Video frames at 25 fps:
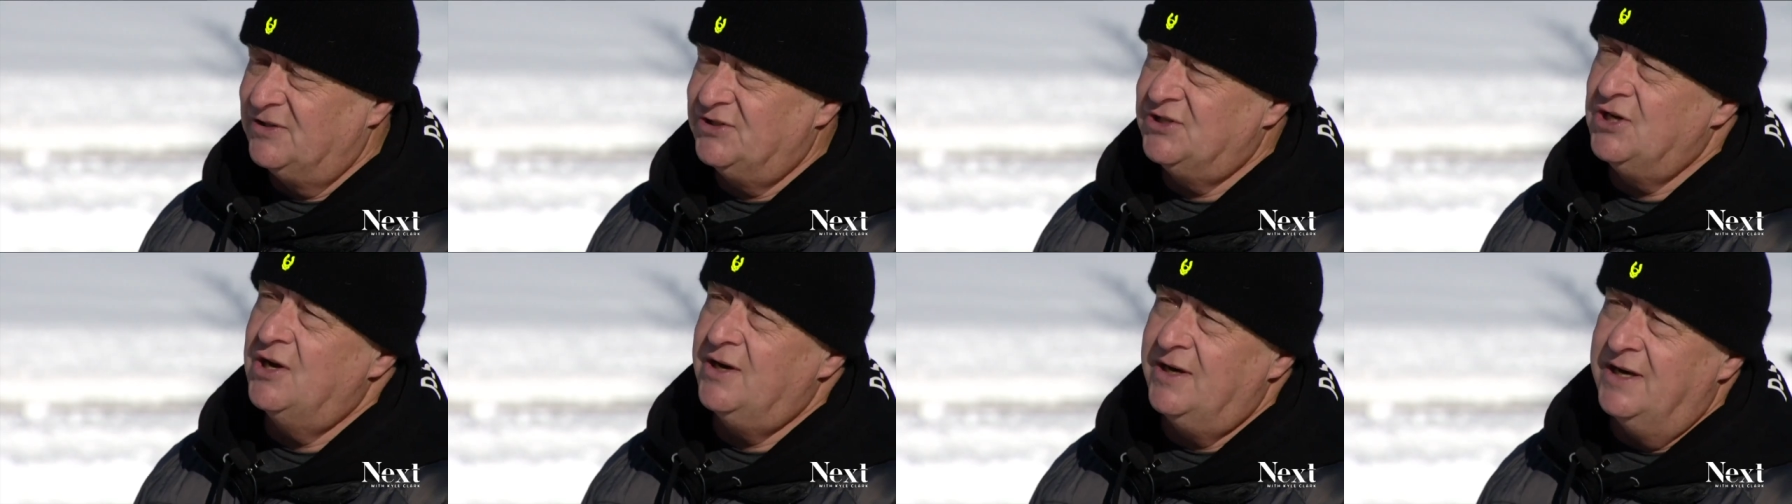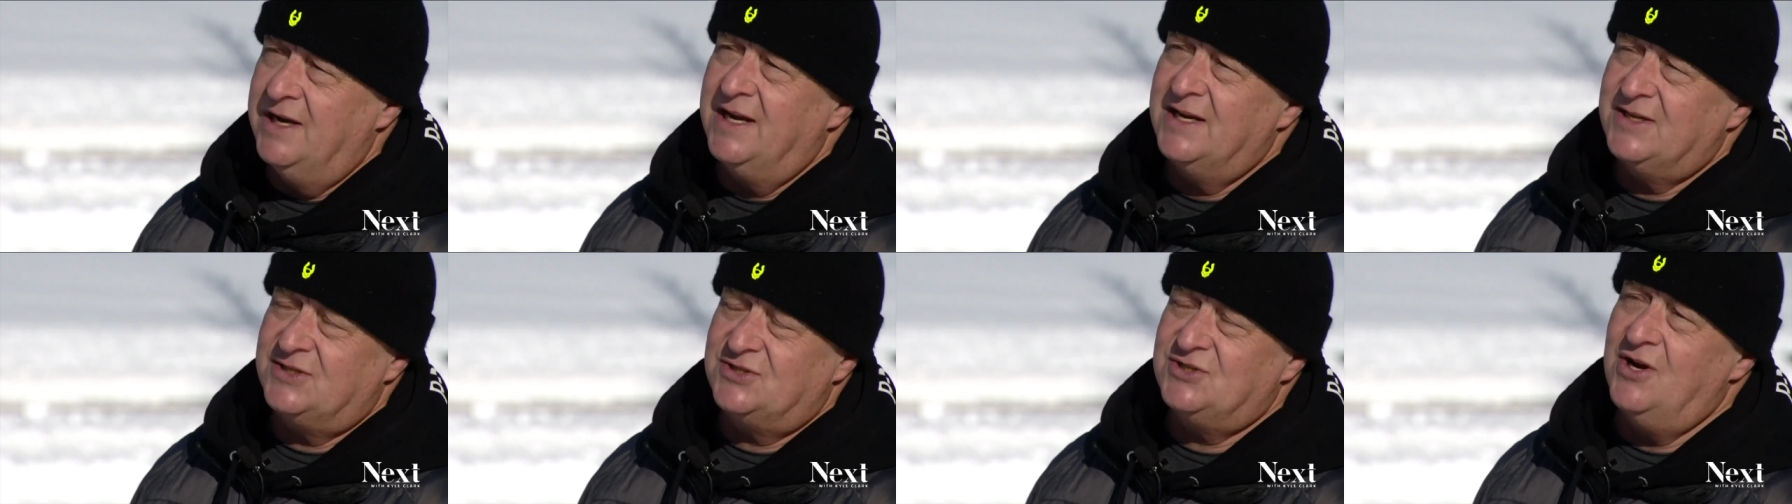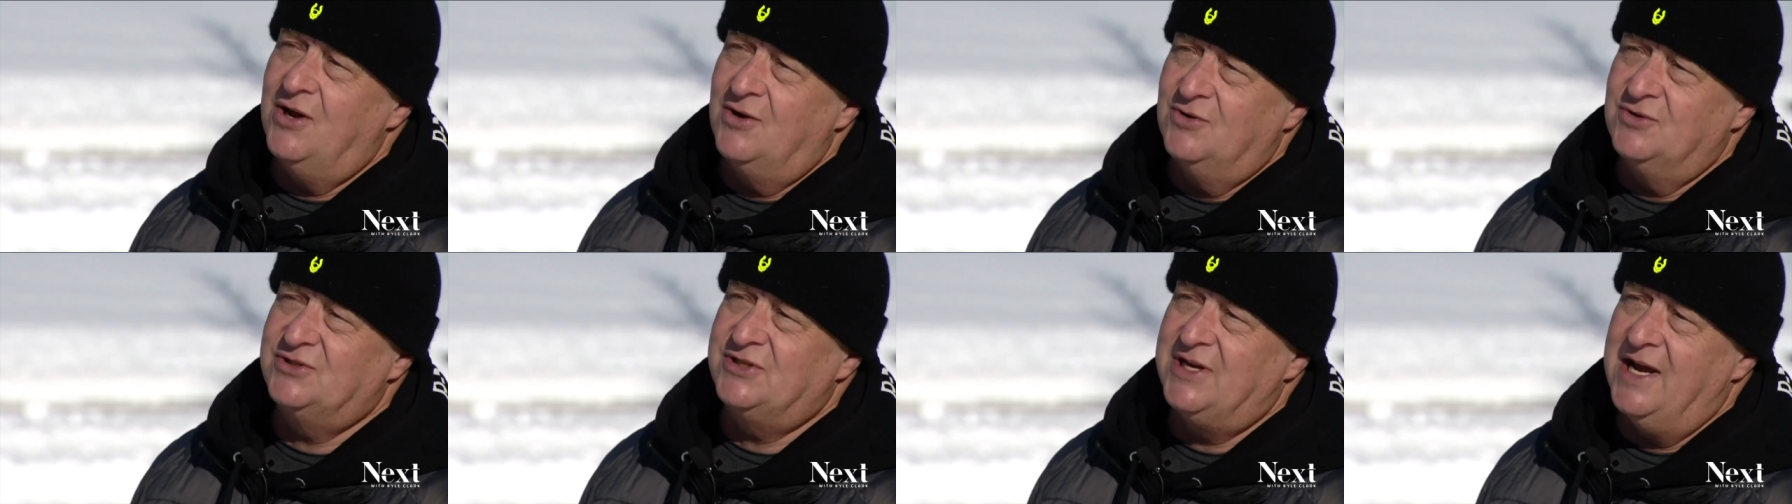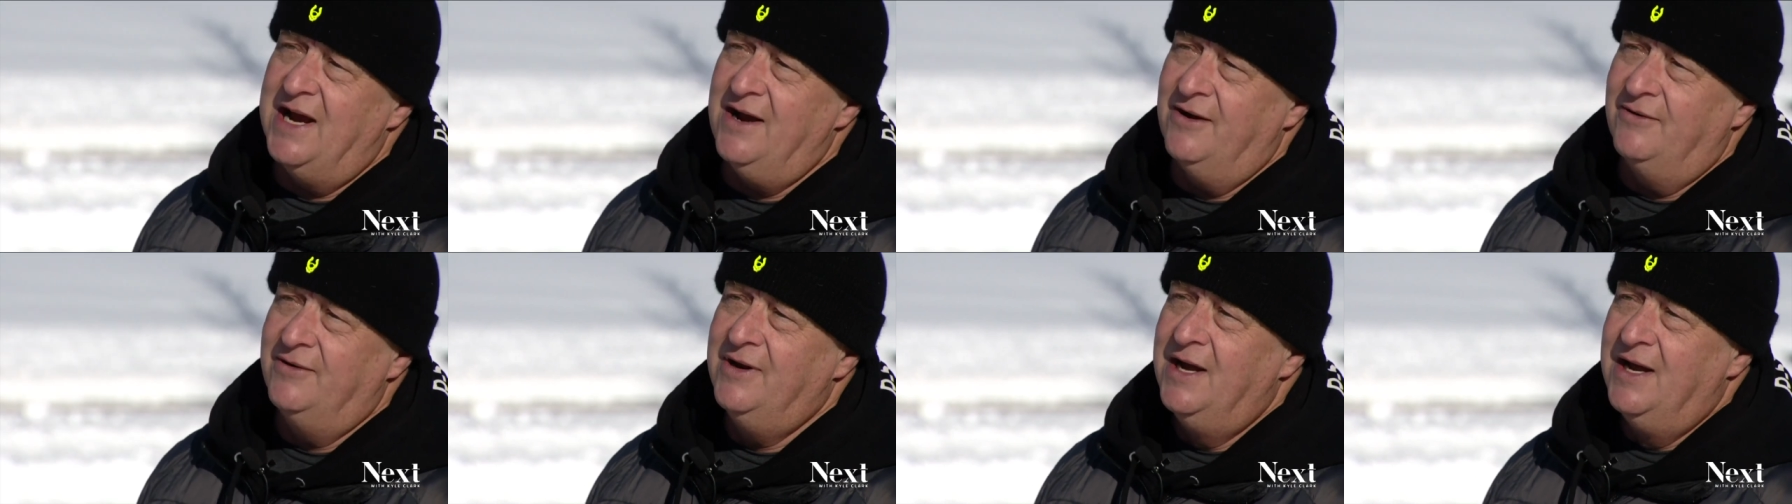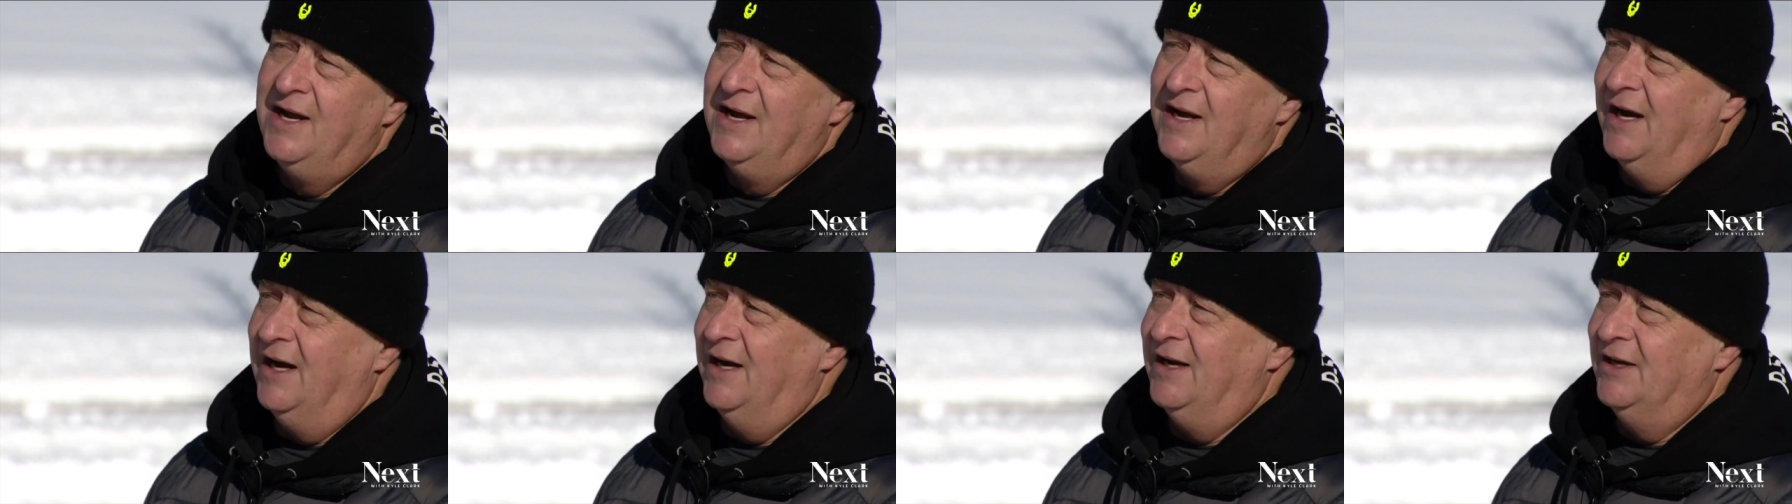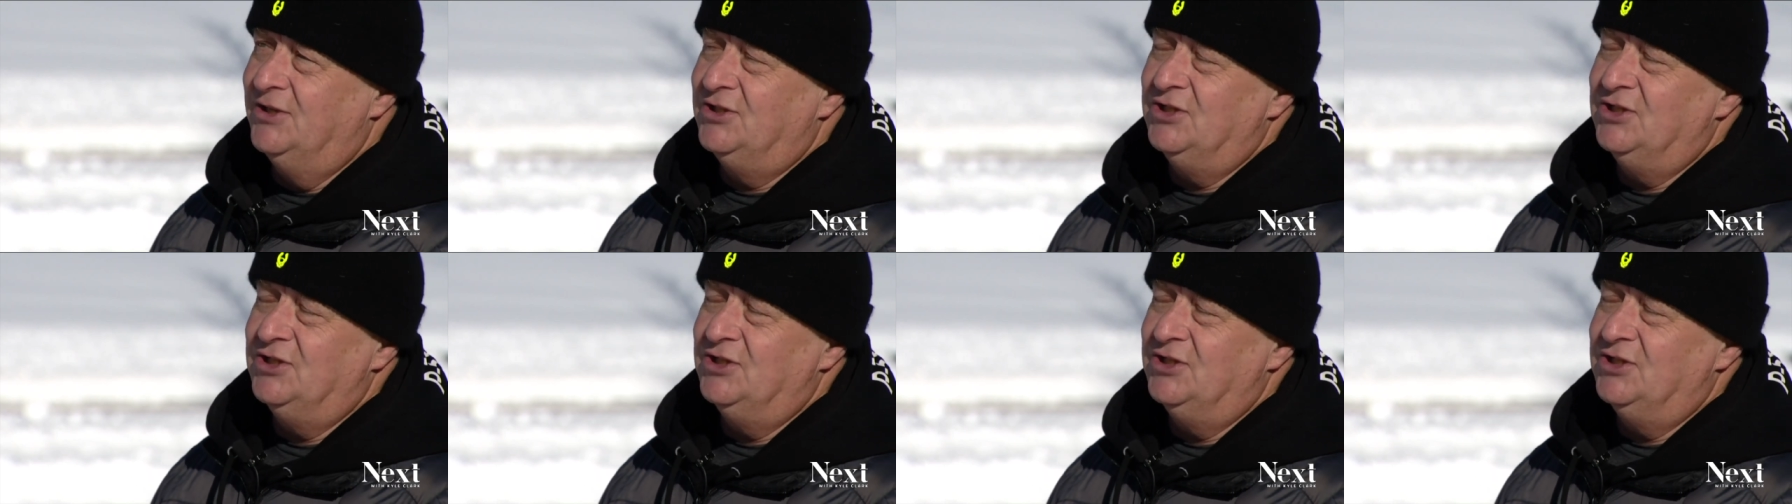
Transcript: Certainly, it slows down. Uh,